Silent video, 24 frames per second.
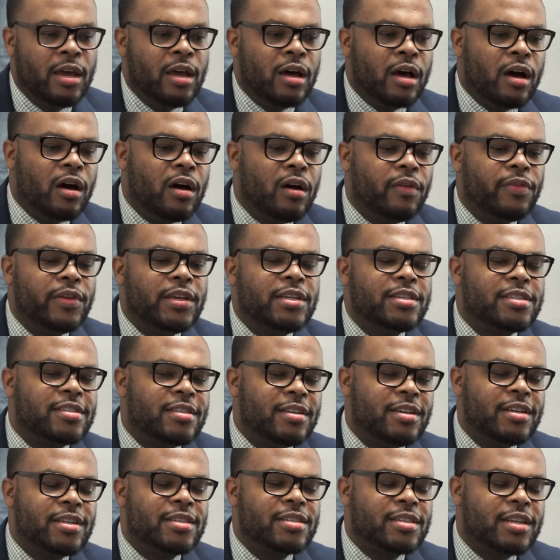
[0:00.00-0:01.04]
All these
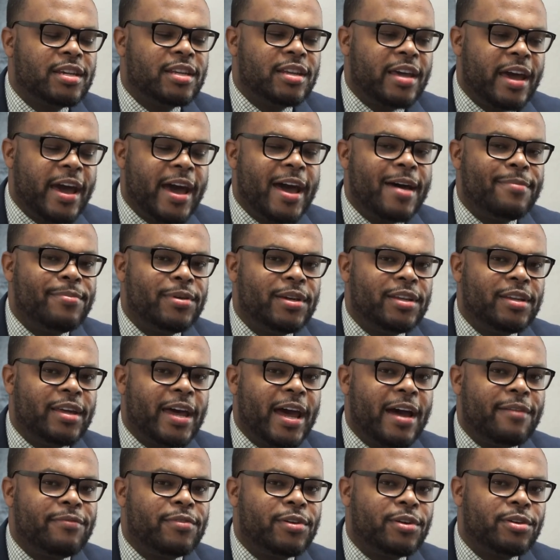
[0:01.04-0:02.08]
things can happen
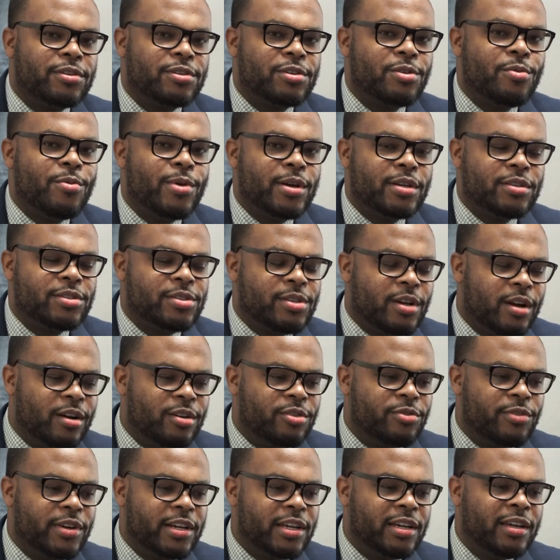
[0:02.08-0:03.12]
after doing
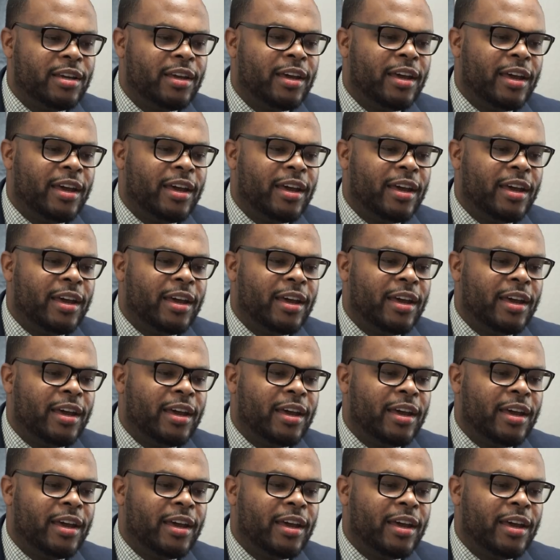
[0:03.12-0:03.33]
surgery.